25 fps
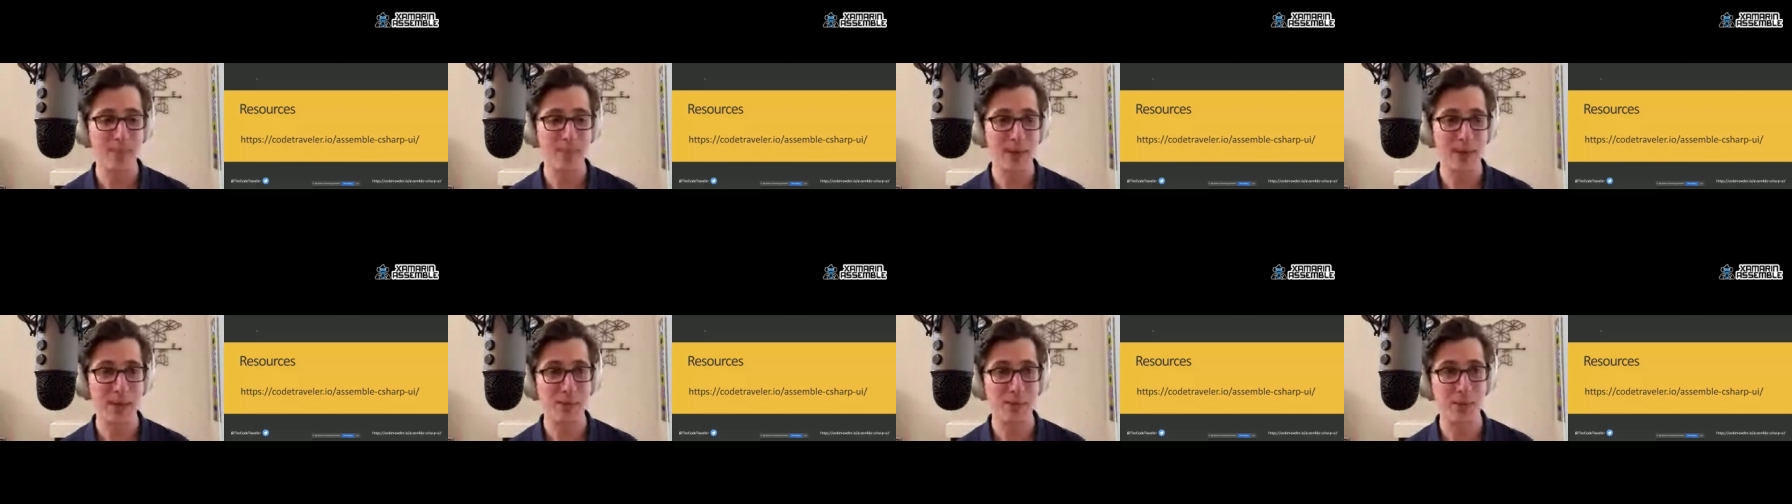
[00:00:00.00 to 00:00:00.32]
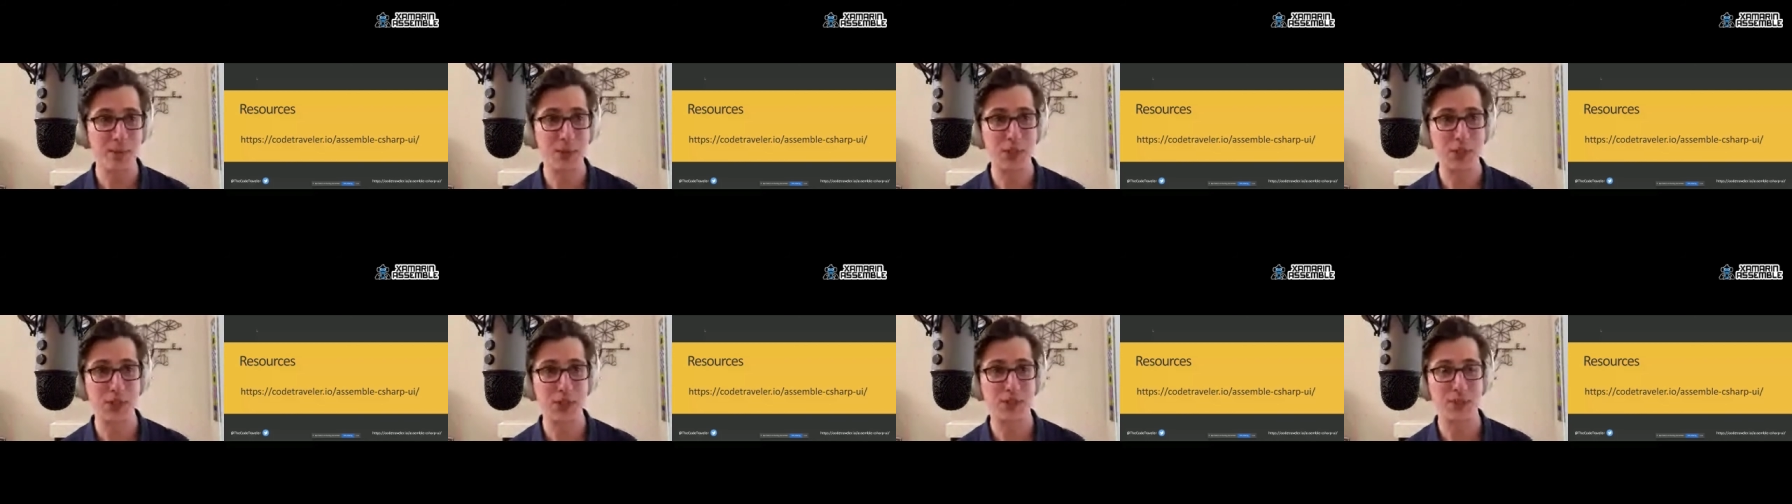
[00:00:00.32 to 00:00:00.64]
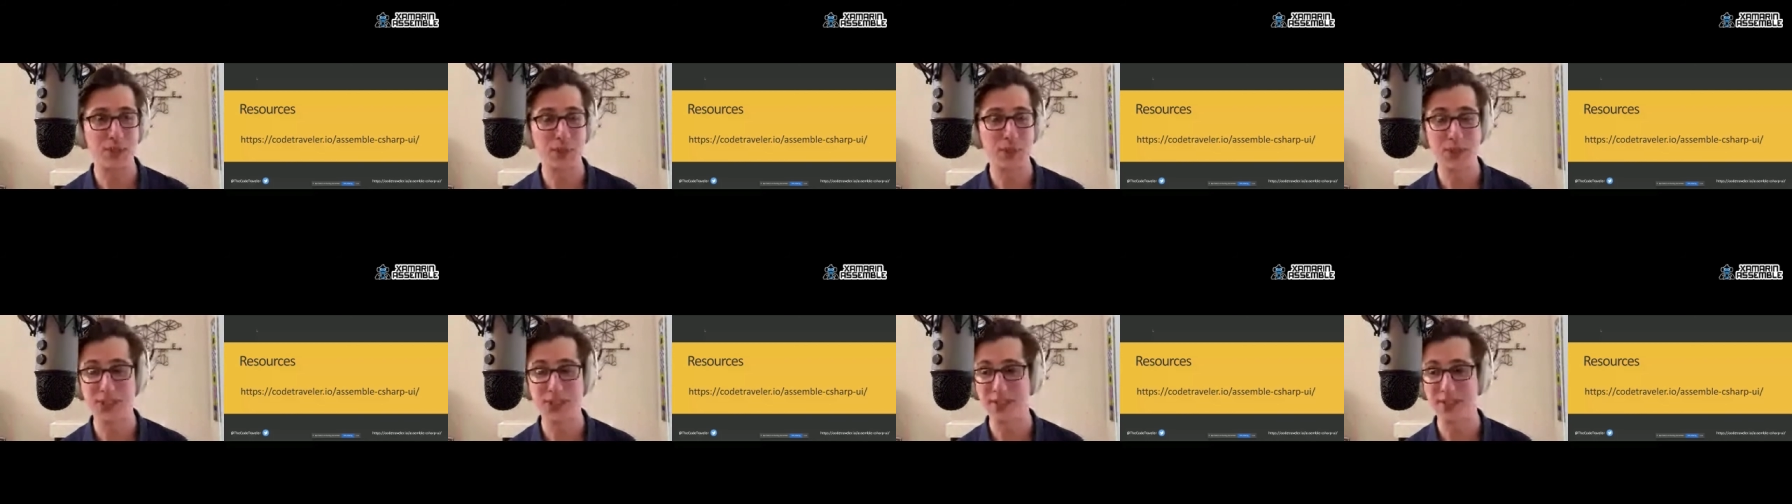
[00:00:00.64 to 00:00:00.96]
I've
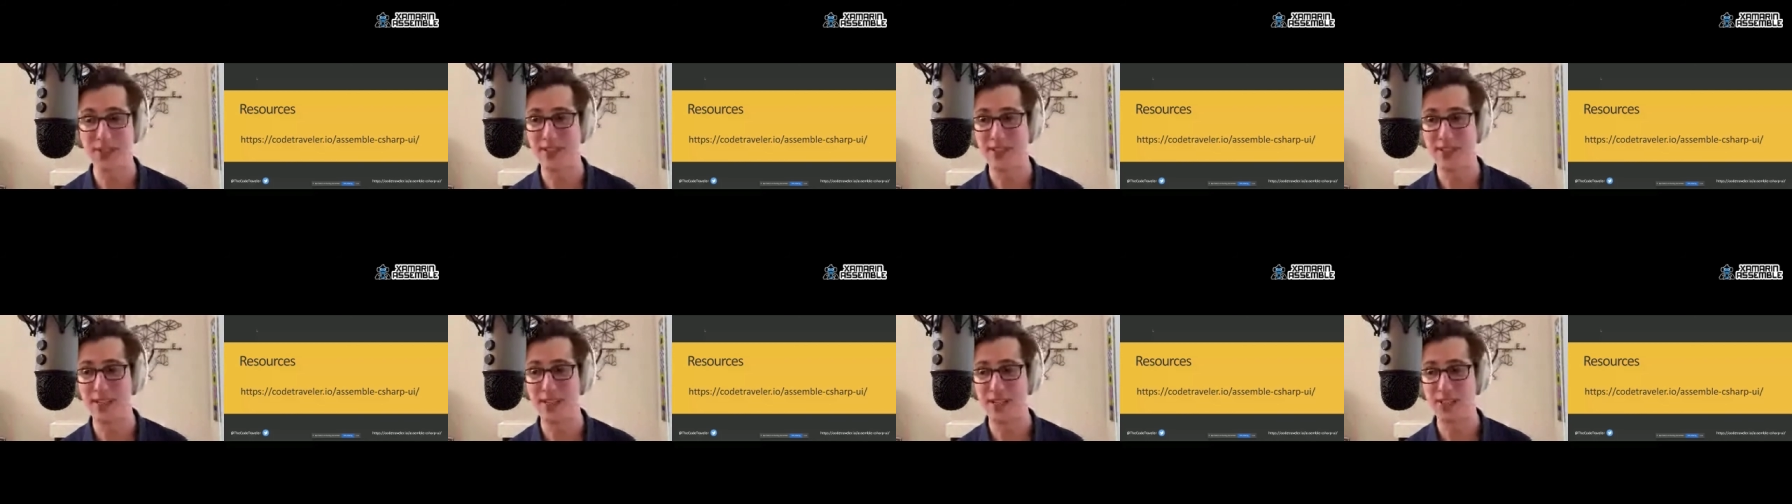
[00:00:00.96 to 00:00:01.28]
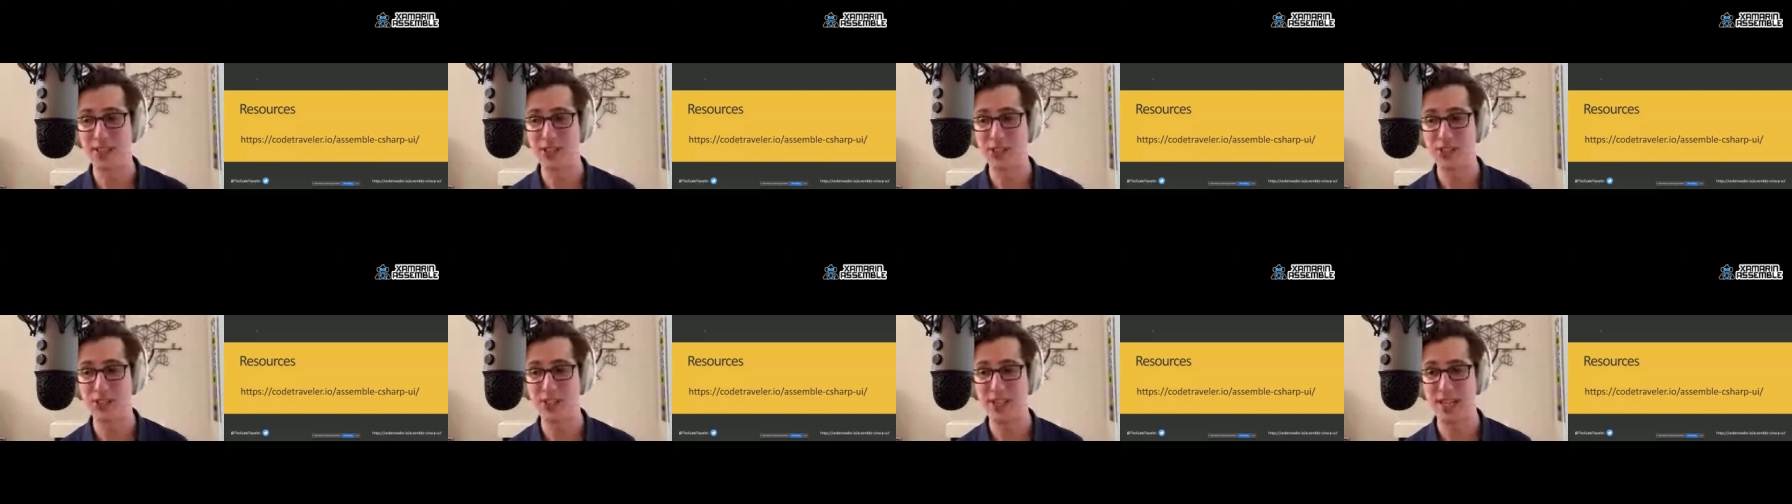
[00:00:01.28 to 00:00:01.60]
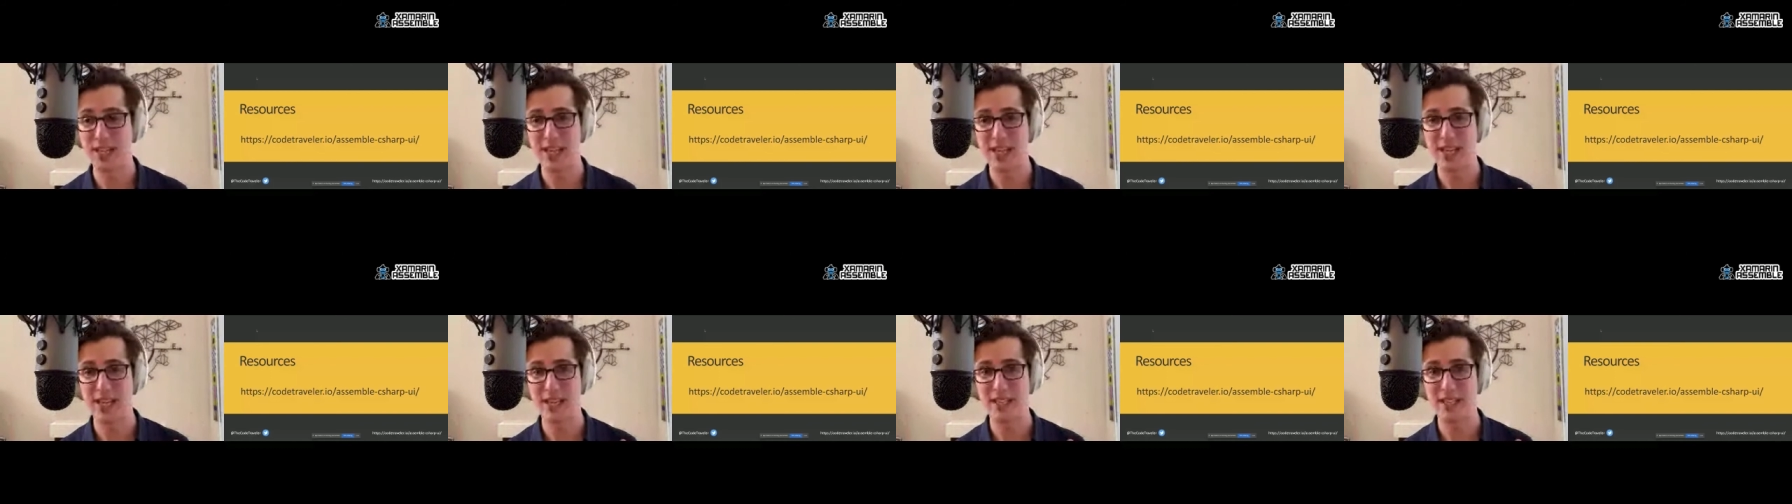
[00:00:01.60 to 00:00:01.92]
recently launched
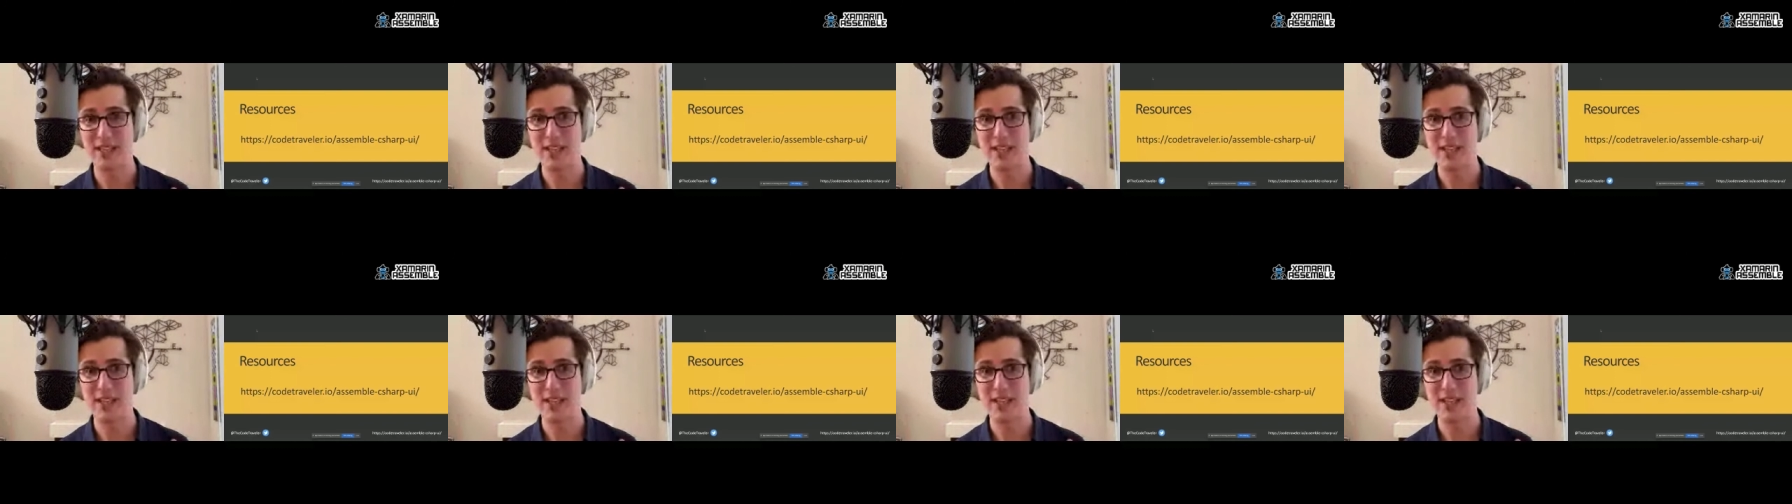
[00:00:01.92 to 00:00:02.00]
a